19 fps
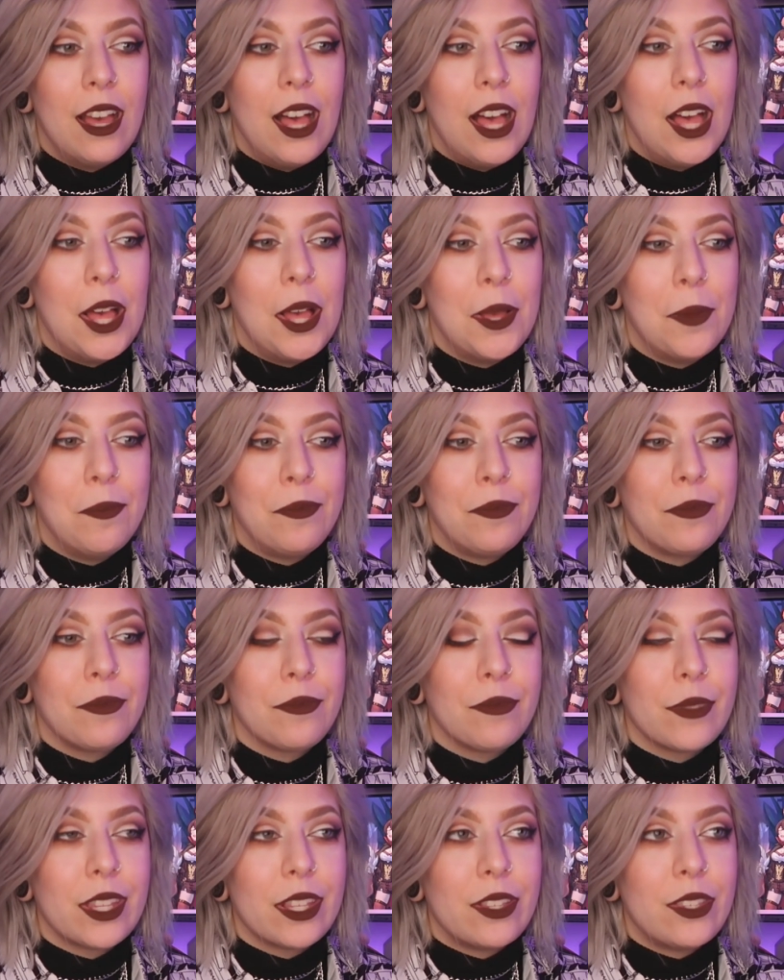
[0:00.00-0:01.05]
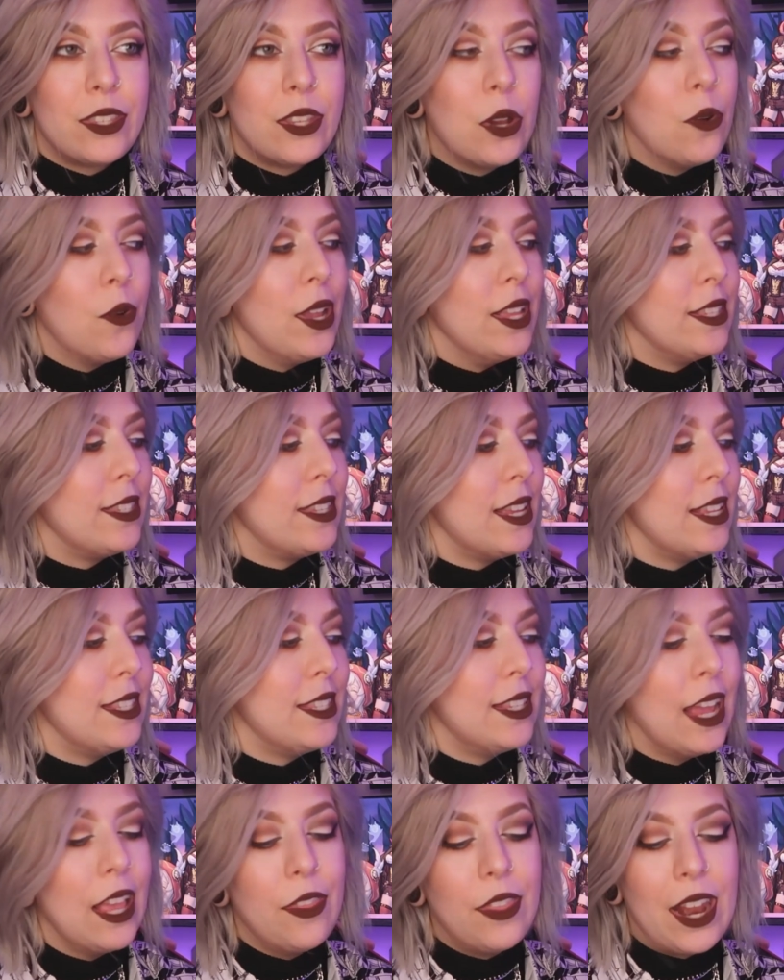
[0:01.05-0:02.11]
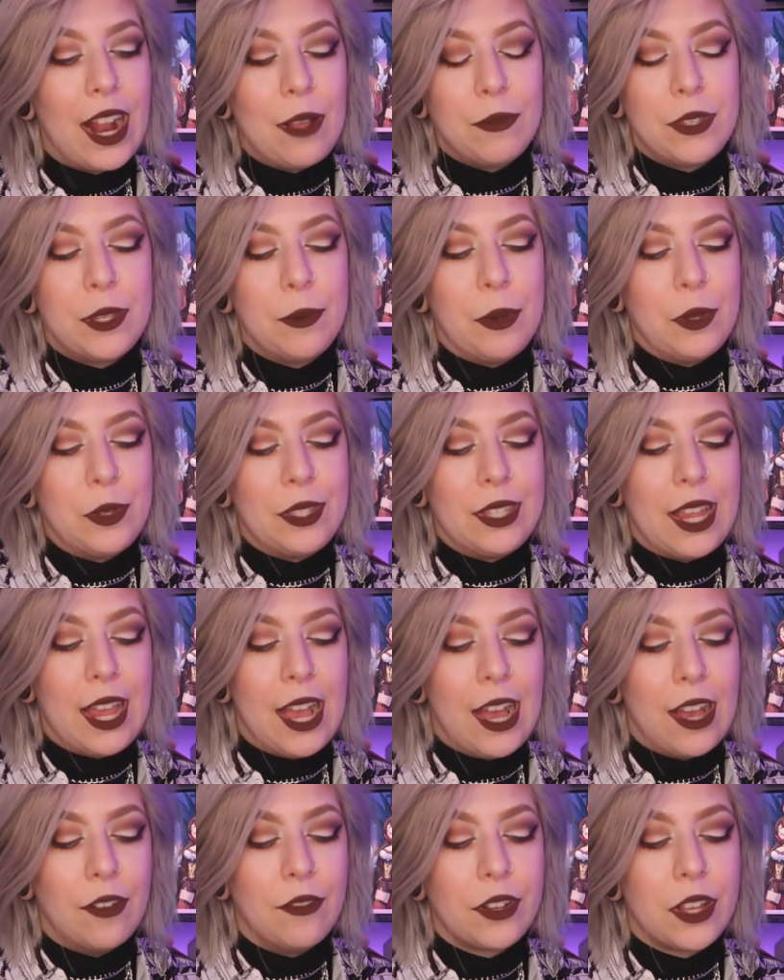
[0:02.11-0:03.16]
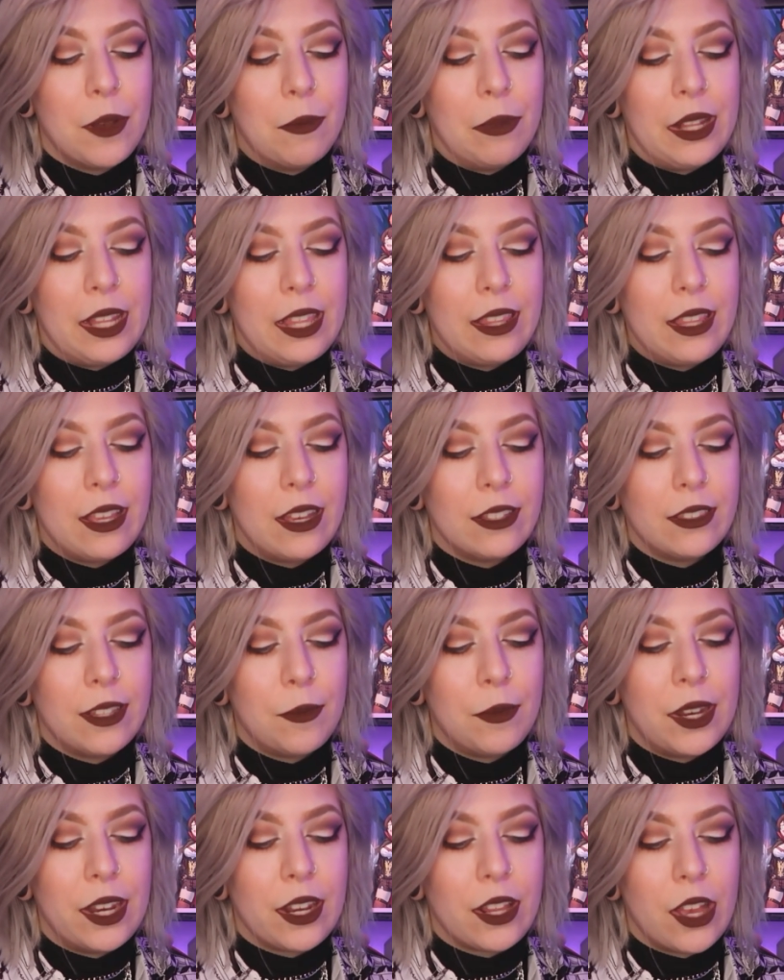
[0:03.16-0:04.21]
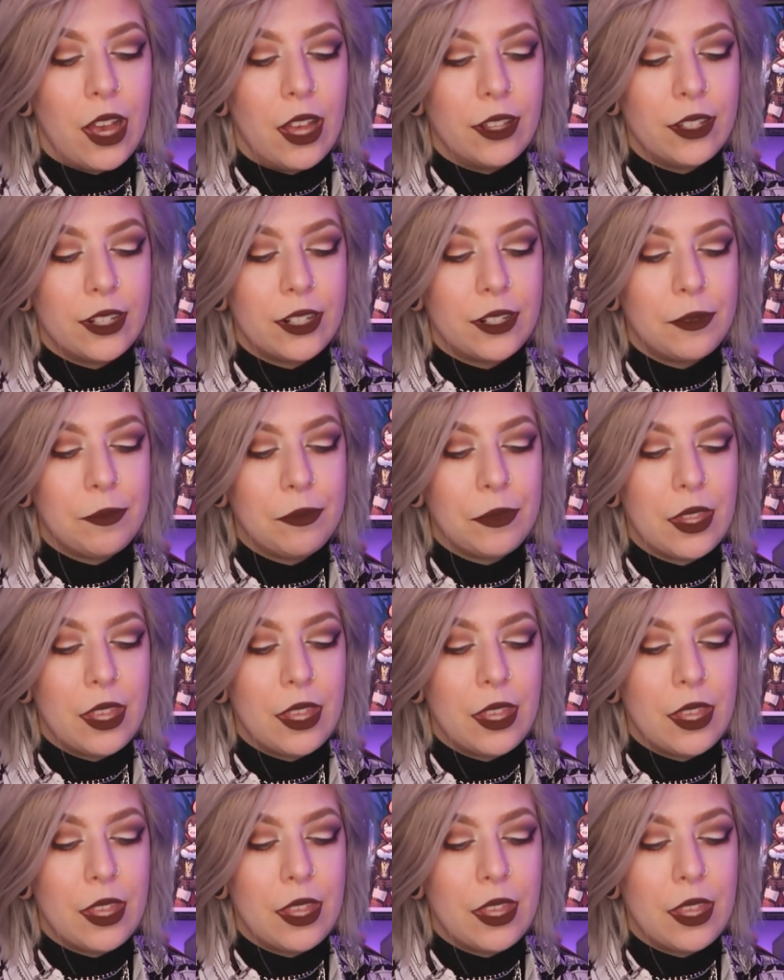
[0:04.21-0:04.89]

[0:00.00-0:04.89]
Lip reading: So it's said that I'm supposed to have completely unlimited color,